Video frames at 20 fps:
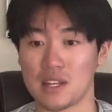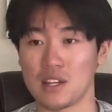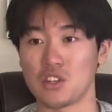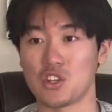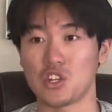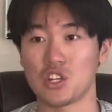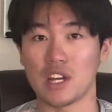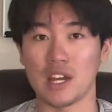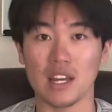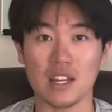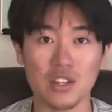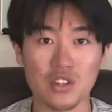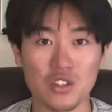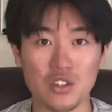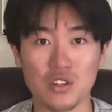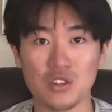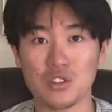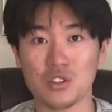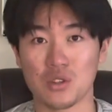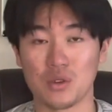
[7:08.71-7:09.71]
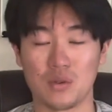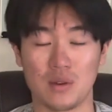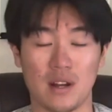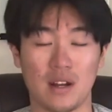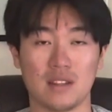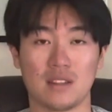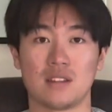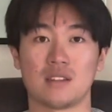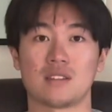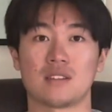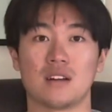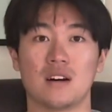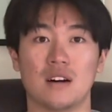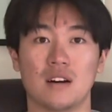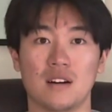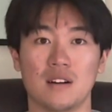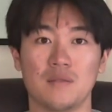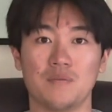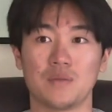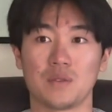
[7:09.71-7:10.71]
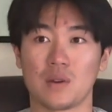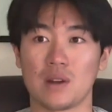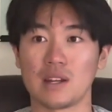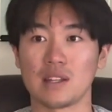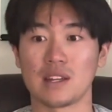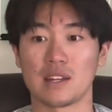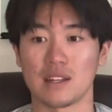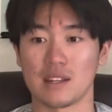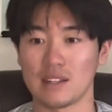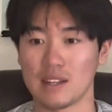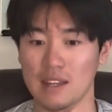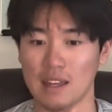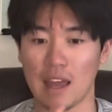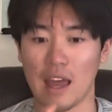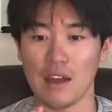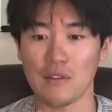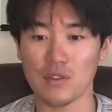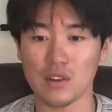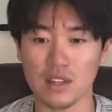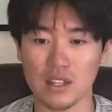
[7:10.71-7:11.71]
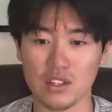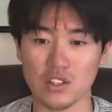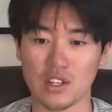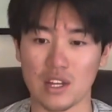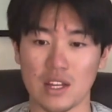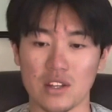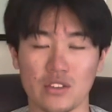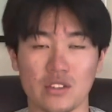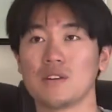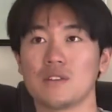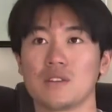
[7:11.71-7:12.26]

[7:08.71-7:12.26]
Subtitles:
It changes throughout the song, right? Like everything changes.